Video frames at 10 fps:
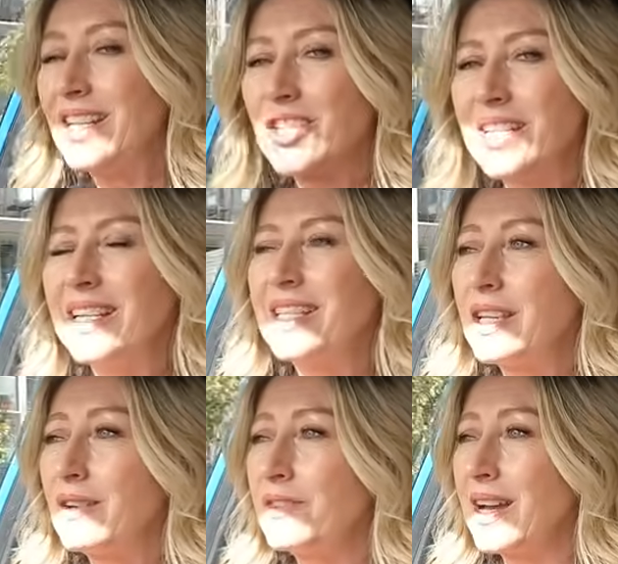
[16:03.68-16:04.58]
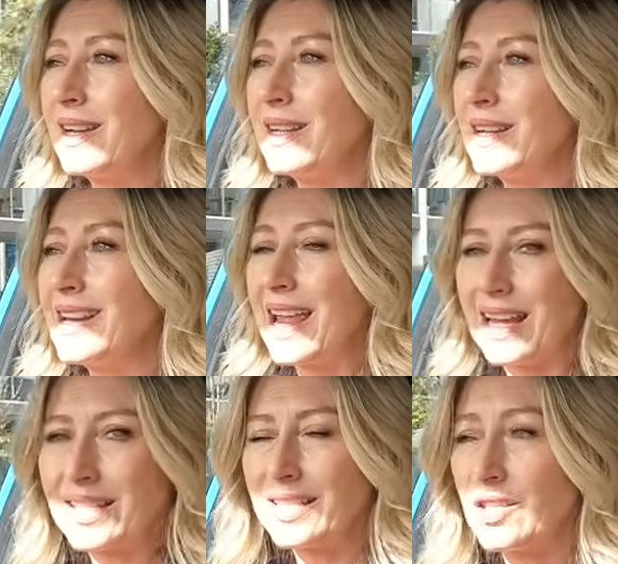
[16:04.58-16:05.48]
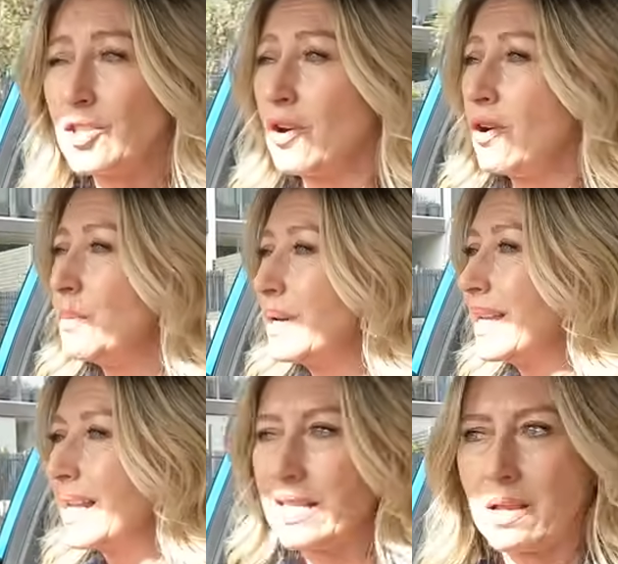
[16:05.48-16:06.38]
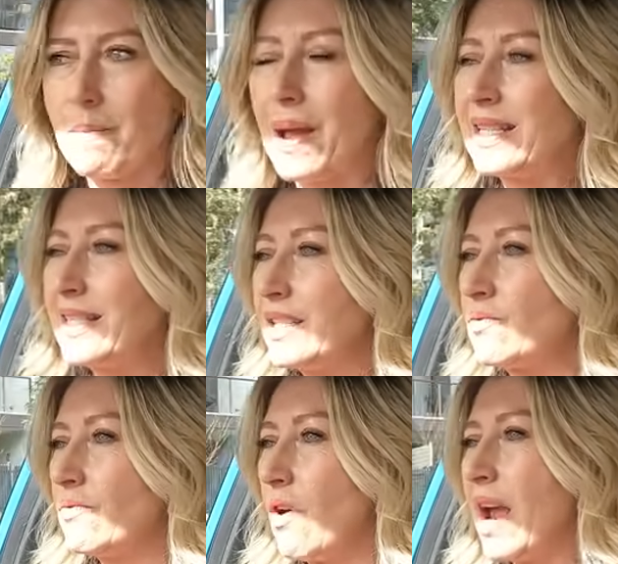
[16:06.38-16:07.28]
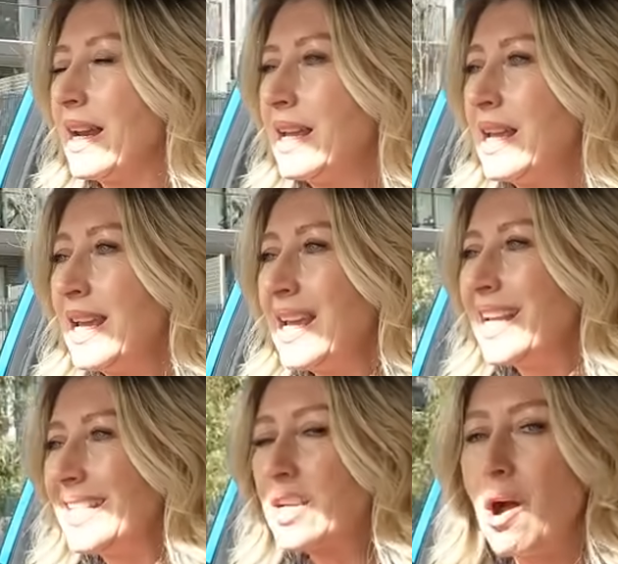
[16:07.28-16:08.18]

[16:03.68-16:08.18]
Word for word: engineers have done an excellent job getting the basics right. It's